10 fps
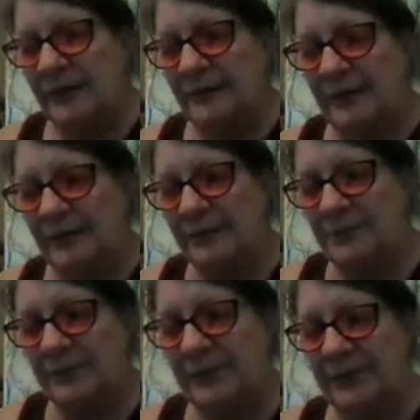Actually, I'll
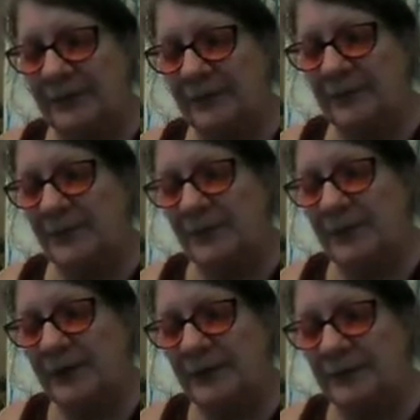just put them in a zippy
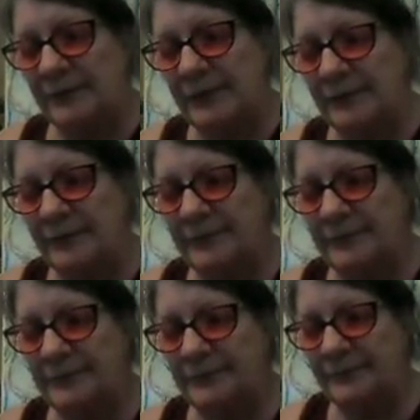bag or something.